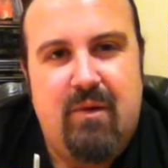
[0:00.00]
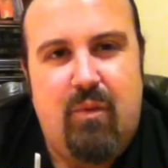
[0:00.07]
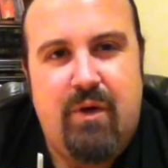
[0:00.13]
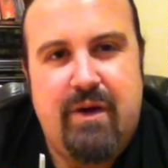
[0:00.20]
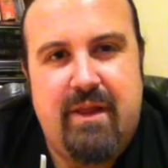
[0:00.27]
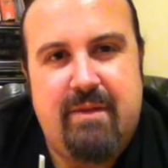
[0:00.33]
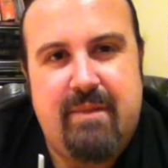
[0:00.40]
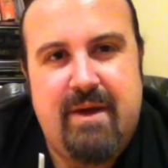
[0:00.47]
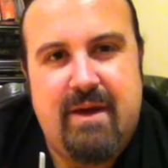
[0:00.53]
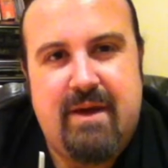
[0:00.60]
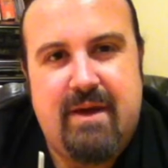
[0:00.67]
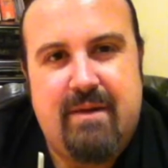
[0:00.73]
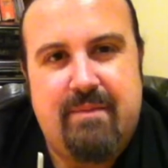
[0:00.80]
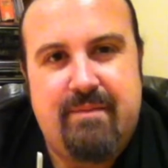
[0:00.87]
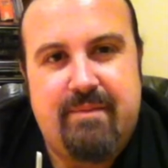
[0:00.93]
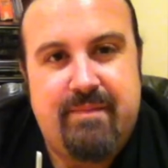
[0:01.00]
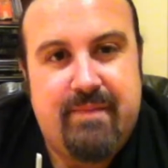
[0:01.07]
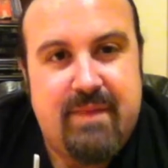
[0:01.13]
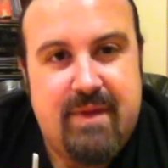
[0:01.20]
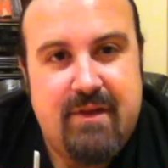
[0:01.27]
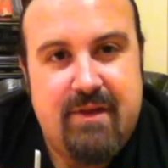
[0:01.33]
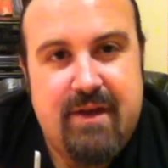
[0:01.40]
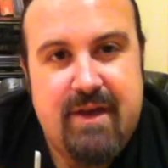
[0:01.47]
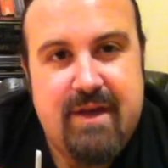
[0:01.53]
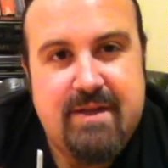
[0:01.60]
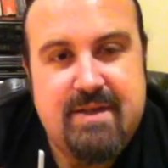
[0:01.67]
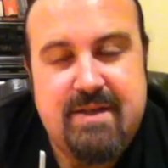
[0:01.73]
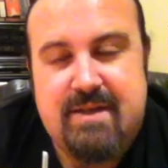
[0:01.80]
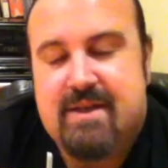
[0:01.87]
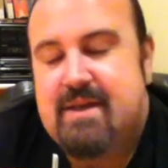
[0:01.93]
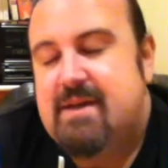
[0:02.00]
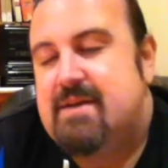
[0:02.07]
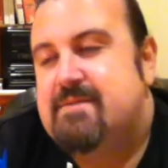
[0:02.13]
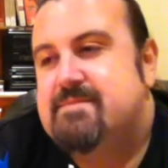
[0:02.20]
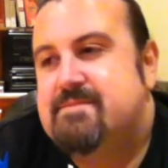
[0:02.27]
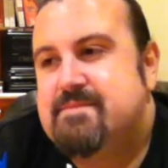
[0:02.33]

why don't they make him like he is in the